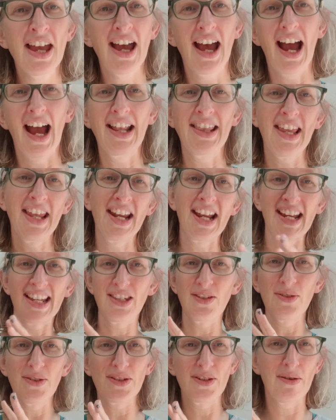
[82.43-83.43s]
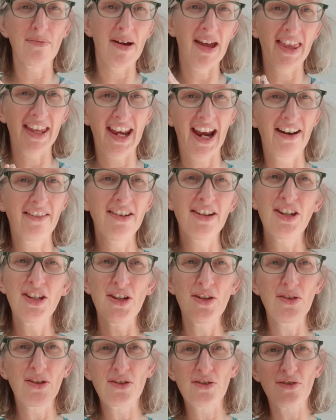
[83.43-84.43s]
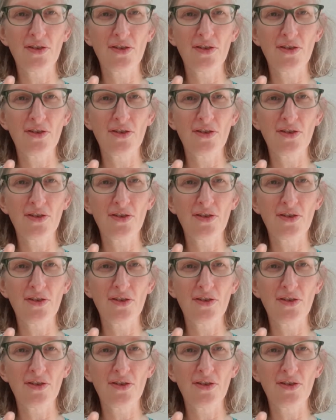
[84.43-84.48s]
And then I can talk to you about the carrier, and you can